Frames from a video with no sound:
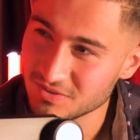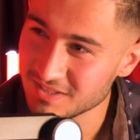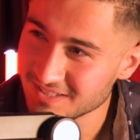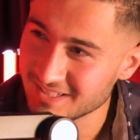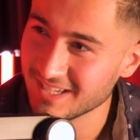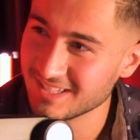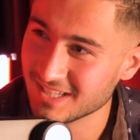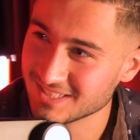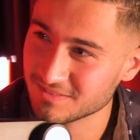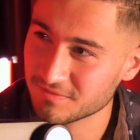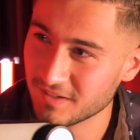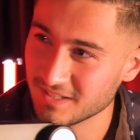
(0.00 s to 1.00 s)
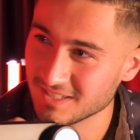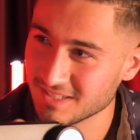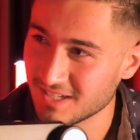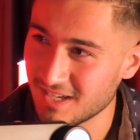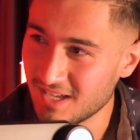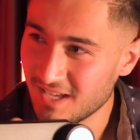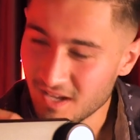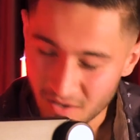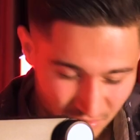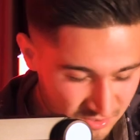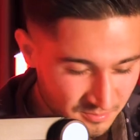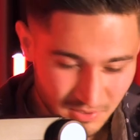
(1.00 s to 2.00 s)
really take it as a failure.
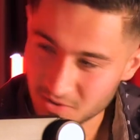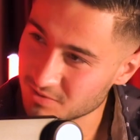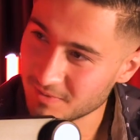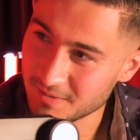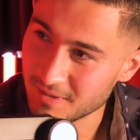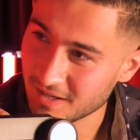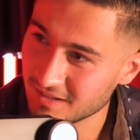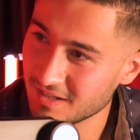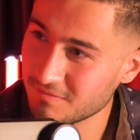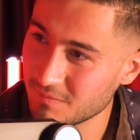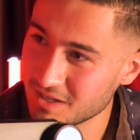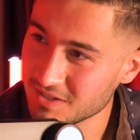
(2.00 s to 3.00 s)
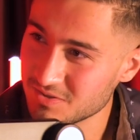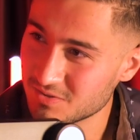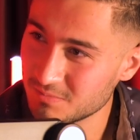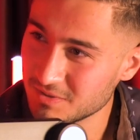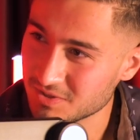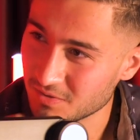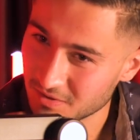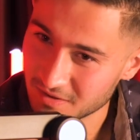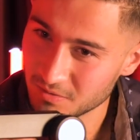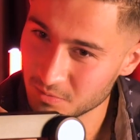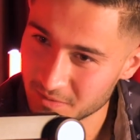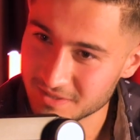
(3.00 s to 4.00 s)
Also because maybe I love my instrument, so I
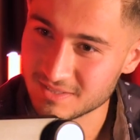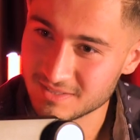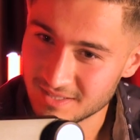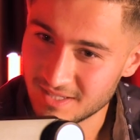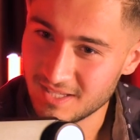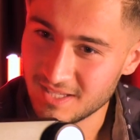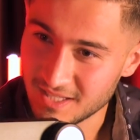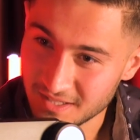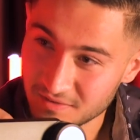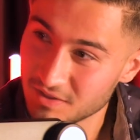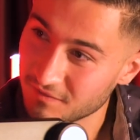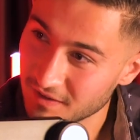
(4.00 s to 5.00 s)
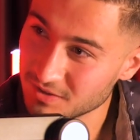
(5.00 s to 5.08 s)
always, even if I